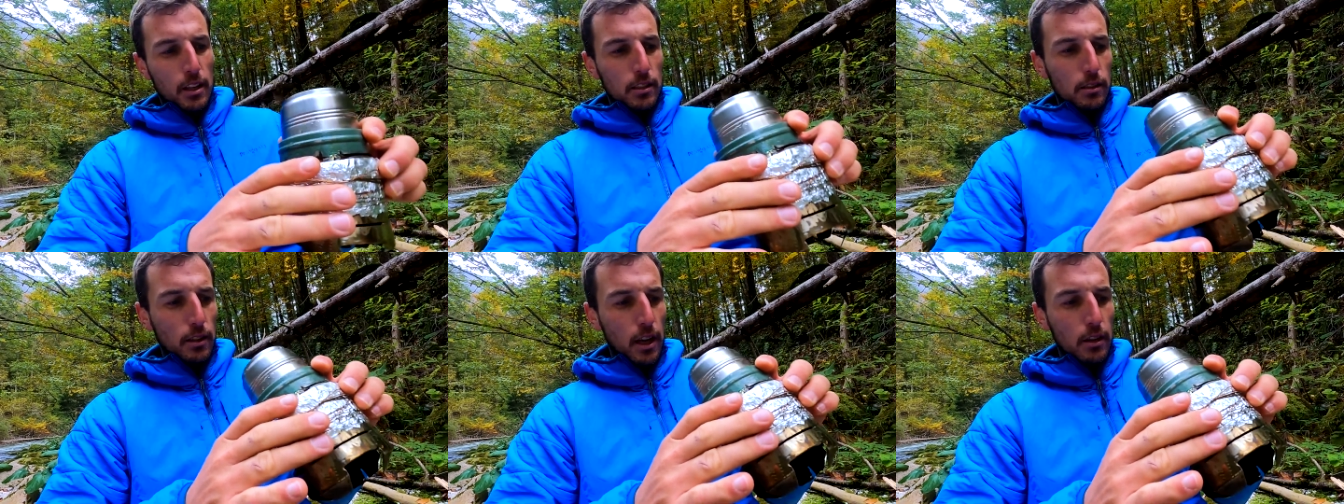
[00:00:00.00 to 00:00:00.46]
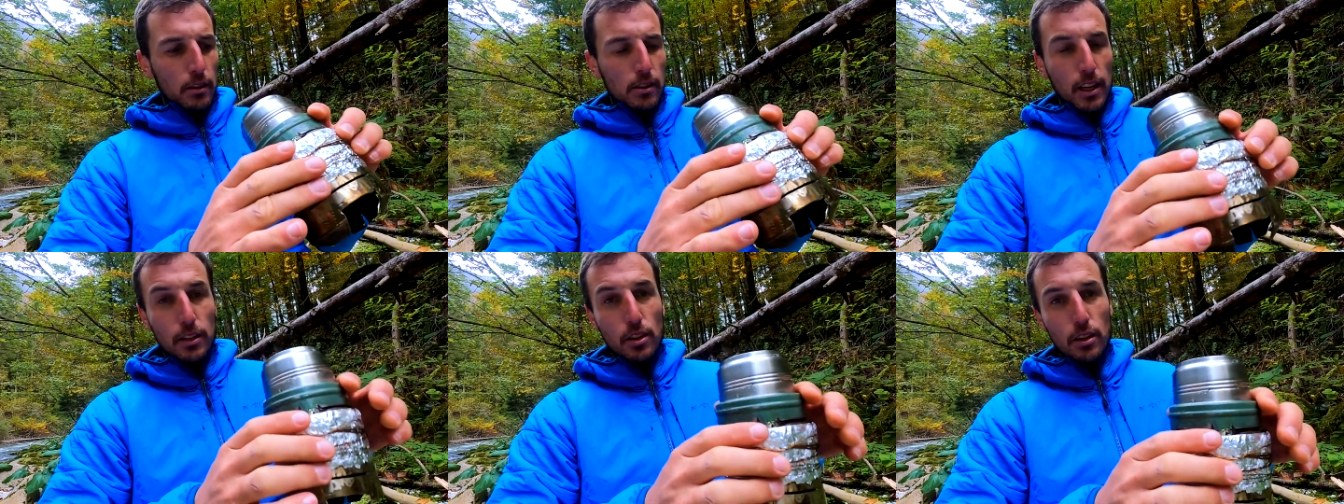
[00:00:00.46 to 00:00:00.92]
So now
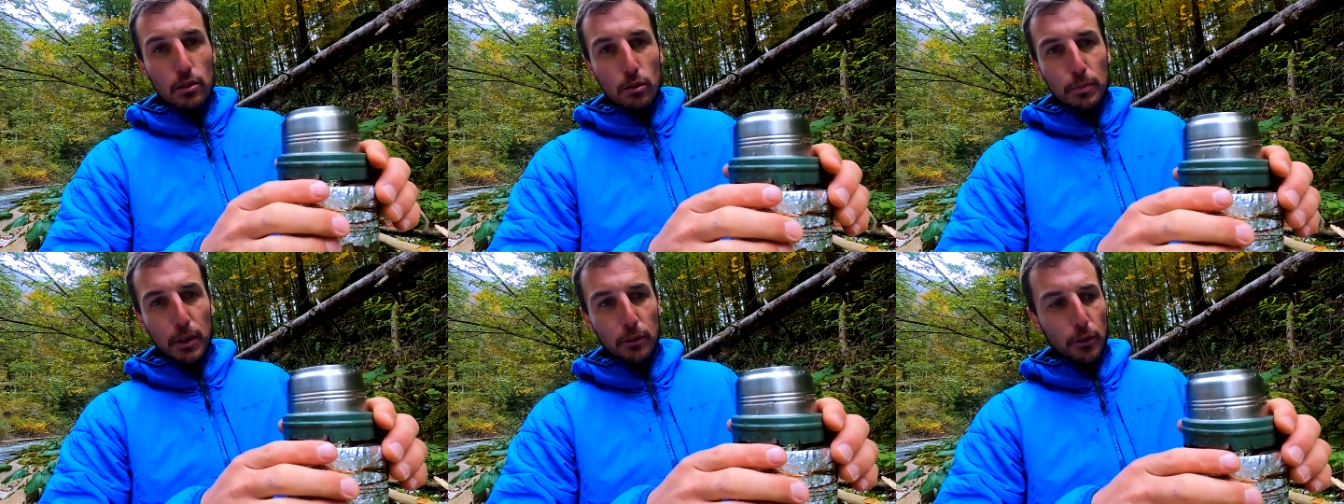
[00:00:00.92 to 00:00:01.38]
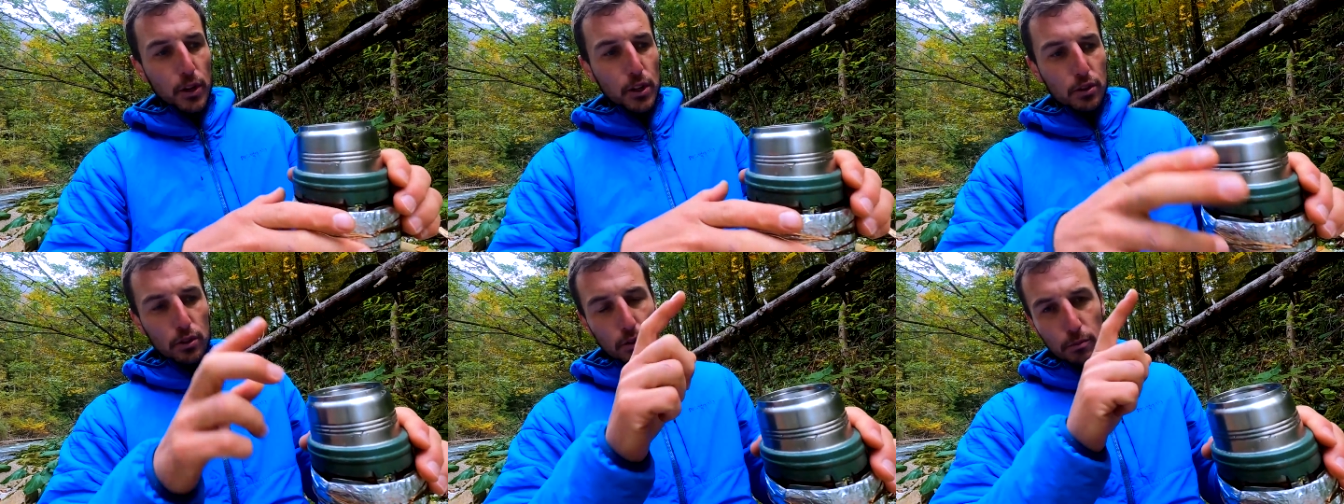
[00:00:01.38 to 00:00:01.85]
it's actually super
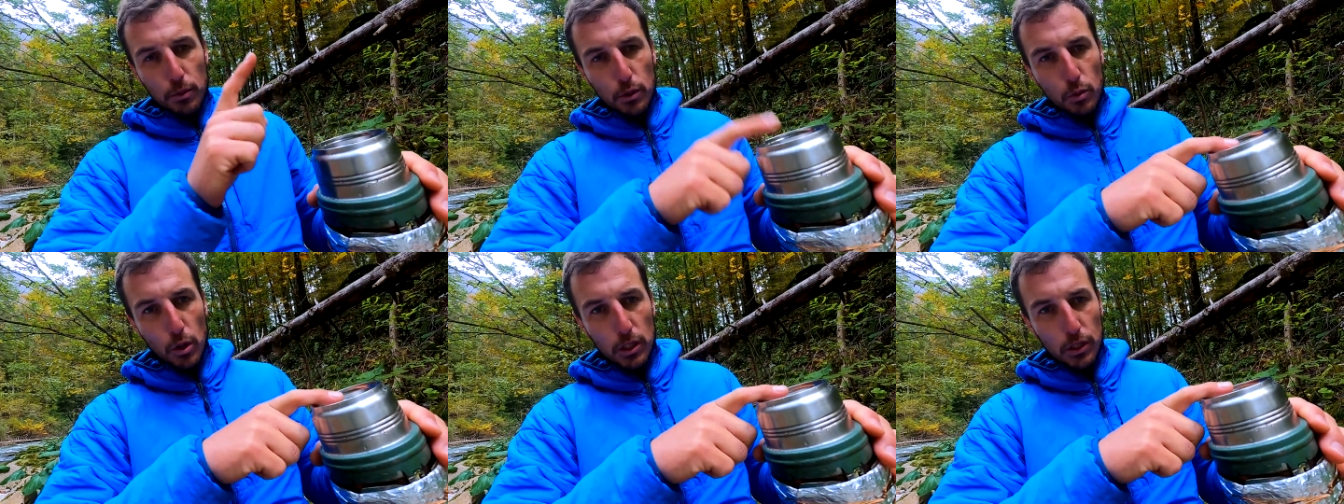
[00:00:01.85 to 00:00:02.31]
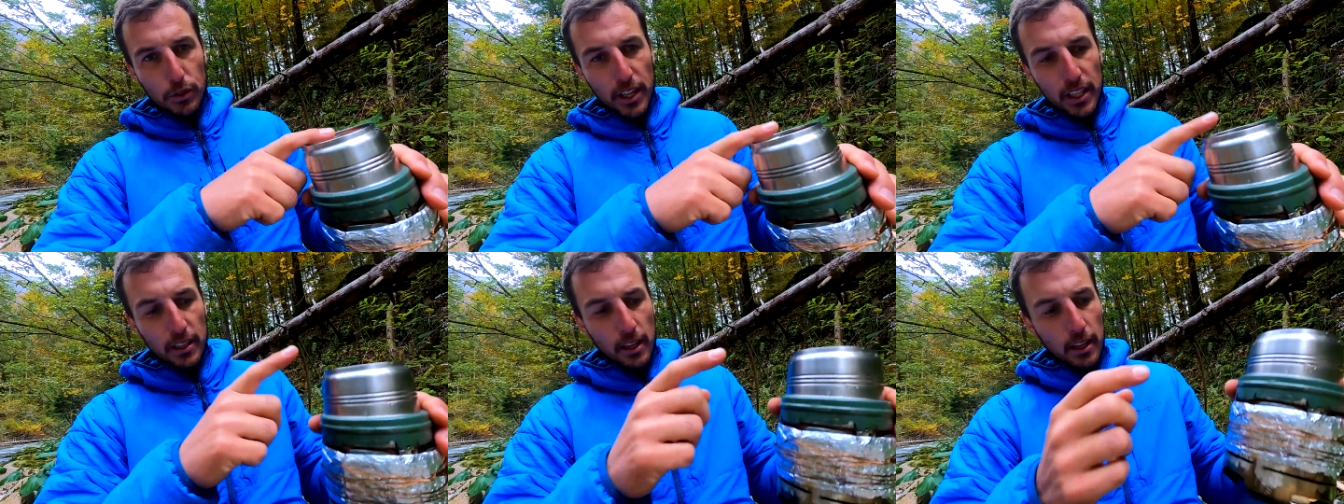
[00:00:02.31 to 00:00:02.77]
efficient. You put water
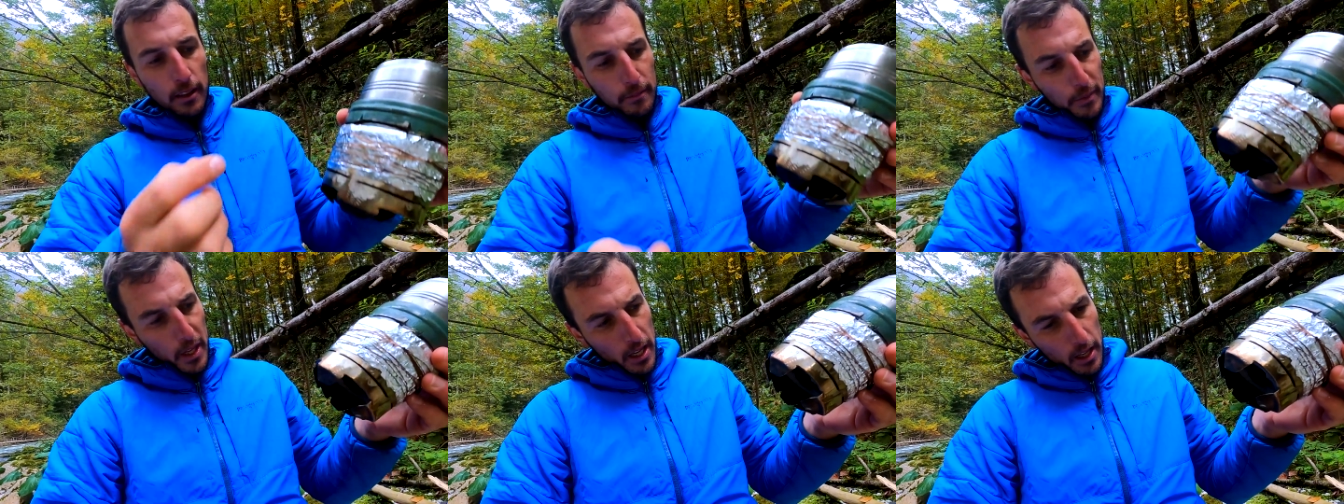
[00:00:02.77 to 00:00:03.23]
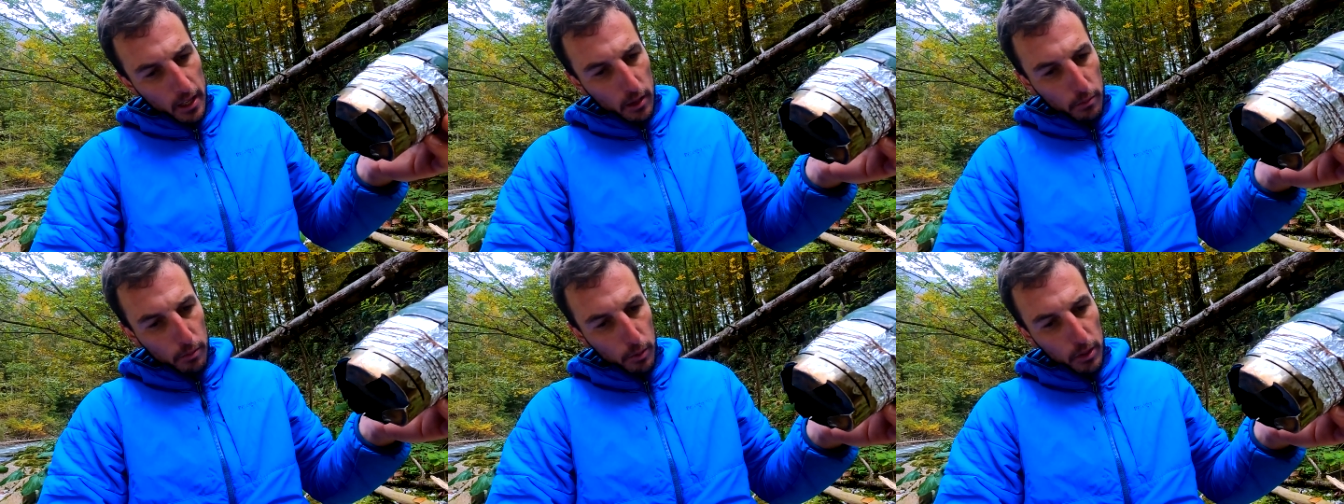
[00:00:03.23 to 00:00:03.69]
in,
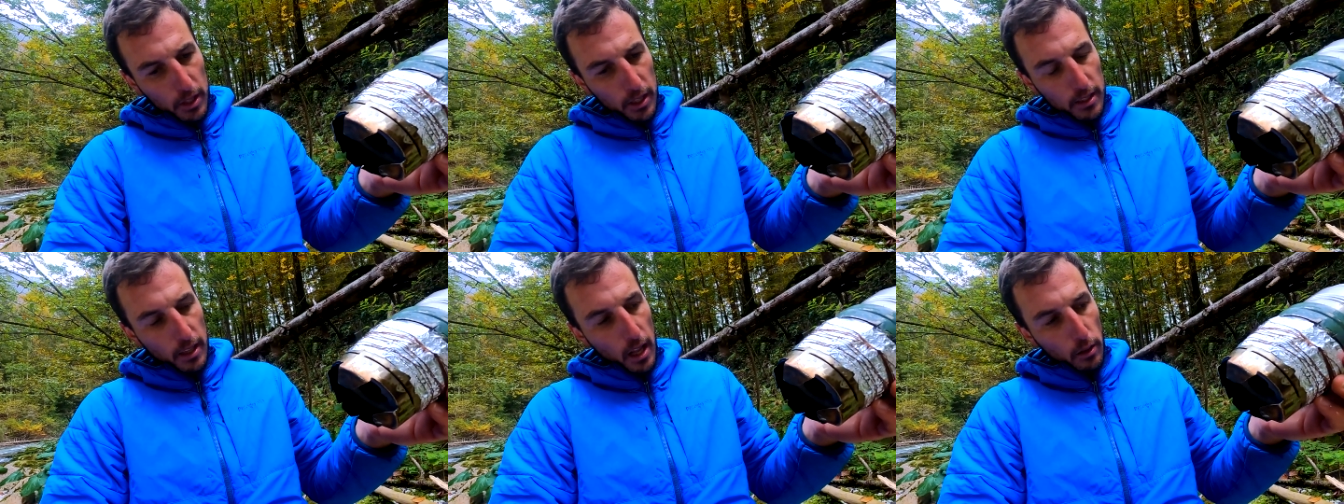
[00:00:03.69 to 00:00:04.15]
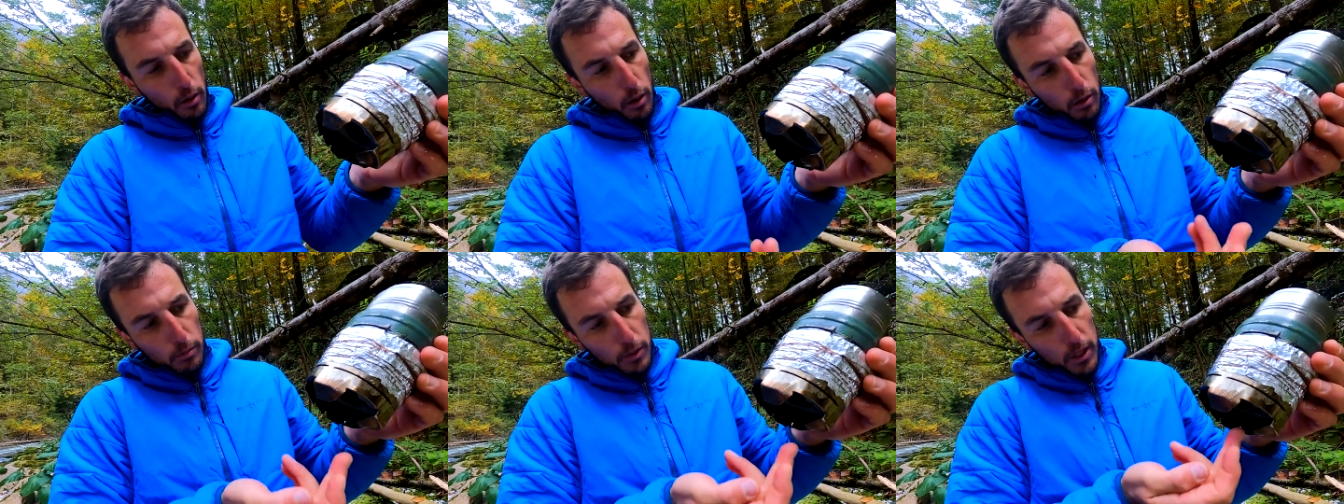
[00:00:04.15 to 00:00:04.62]
you put this
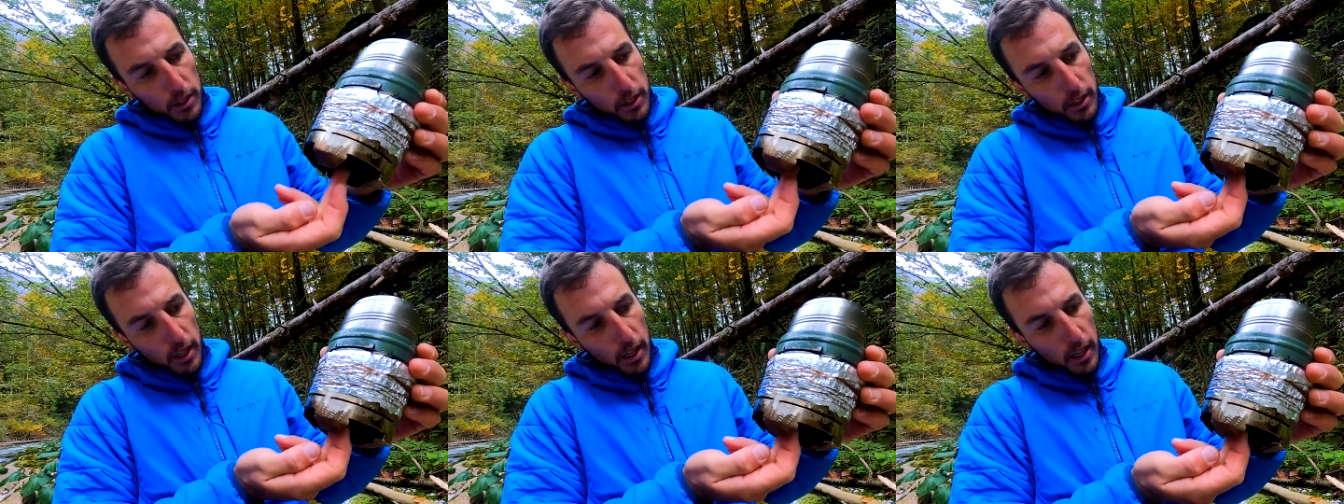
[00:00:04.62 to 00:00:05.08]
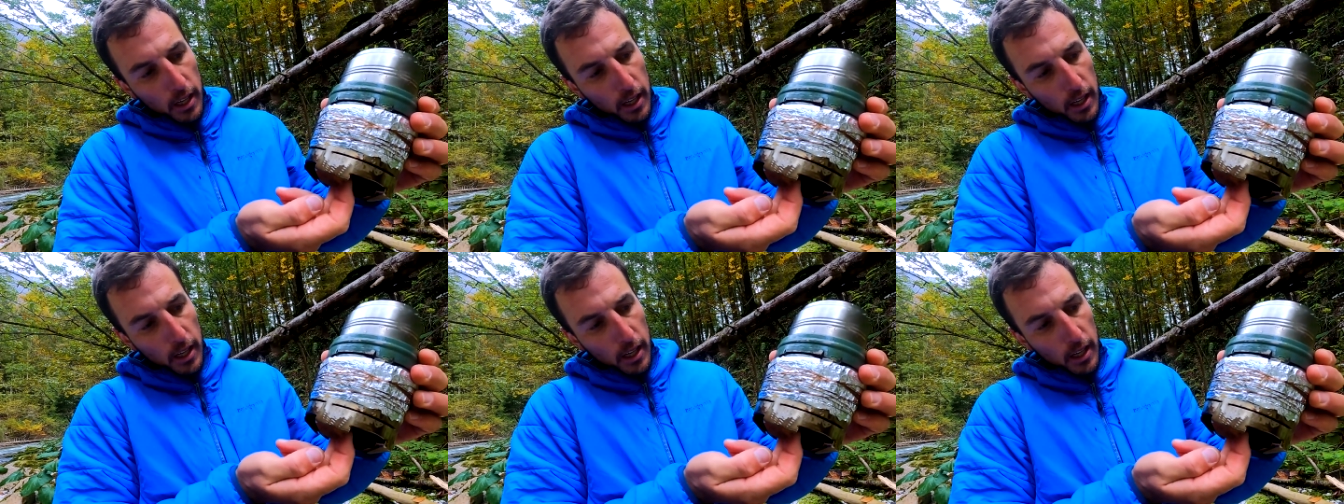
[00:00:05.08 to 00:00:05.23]
alcohol burner,